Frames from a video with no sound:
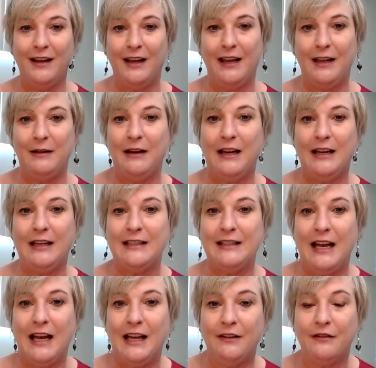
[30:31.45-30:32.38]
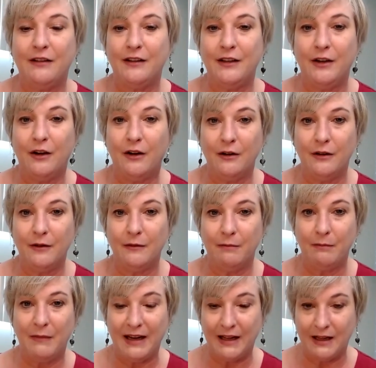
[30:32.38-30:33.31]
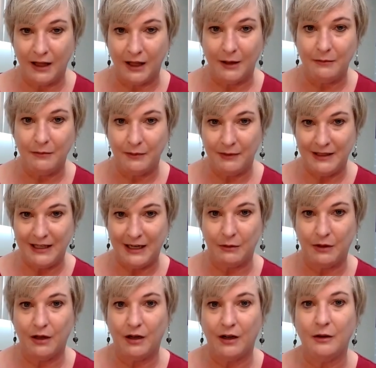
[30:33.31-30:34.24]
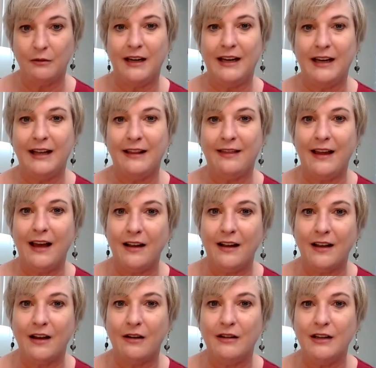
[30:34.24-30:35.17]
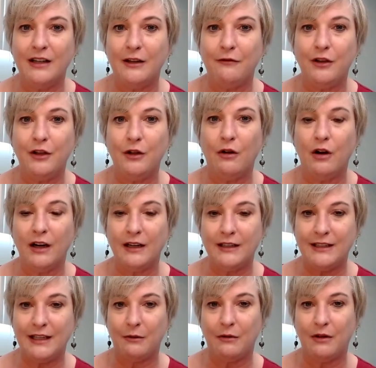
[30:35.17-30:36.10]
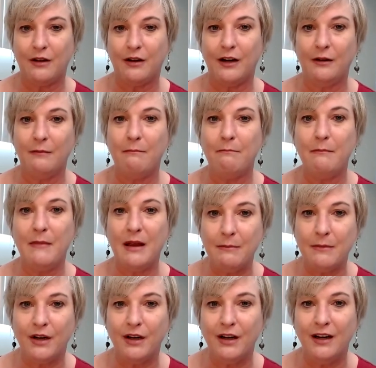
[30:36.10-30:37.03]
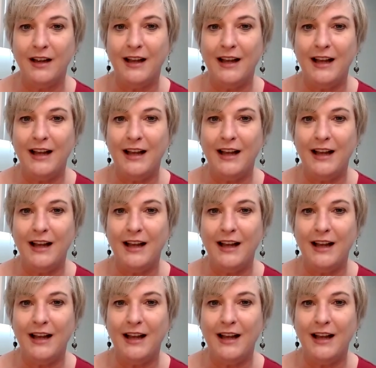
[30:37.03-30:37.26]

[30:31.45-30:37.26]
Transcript: And inside of your my club, Tech with Heart, when I get that going, if you are a Tech with Heart member,